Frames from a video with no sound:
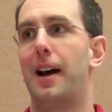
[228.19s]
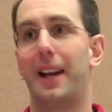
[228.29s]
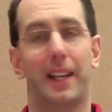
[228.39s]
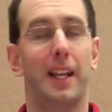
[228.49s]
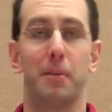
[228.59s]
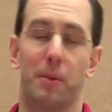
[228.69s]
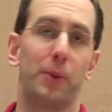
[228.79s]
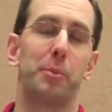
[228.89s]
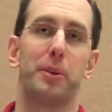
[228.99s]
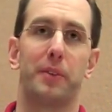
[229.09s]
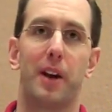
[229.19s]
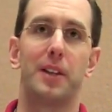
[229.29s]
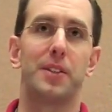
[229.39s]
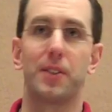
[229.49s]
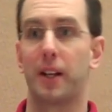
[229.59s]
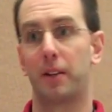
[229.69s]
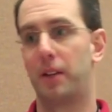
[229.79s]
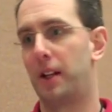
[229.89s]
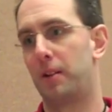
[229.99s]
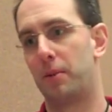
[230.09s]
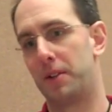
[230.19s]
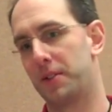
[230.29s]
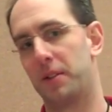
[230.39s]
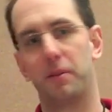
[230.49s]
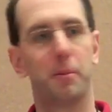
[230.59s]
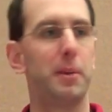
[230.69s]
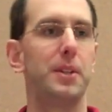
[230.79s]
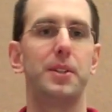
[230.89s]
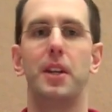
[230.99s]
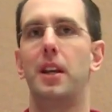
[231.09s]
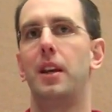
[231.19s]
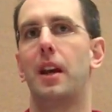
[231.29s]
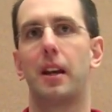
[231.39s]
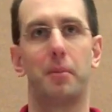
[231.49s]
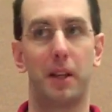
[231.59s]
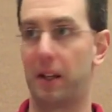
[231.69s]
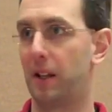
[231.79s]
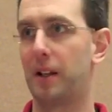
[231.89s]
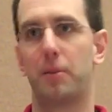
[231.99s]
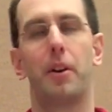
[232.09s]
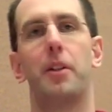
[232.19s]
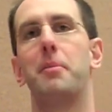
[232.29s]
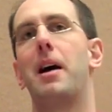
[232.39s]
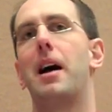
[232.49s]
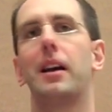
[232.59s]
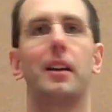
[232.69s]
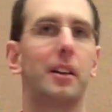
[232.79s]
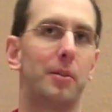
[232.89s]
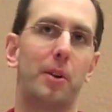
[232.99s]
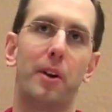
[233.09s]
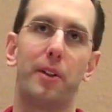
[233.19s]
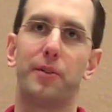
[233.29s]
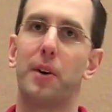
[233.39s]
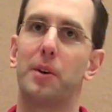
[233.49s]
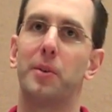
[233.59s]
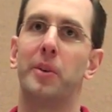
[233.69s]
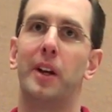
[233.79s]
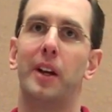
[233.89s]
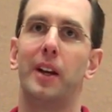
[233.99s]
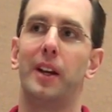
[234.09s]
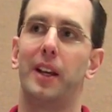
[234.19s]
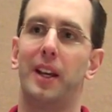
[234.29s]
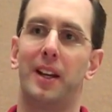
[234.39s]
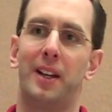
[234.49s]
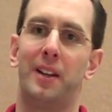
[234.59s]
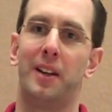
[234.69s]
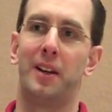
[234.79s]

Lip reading: I can hit multiple devices. It runs on PC. It can run on the Mac. It can run on the phone, and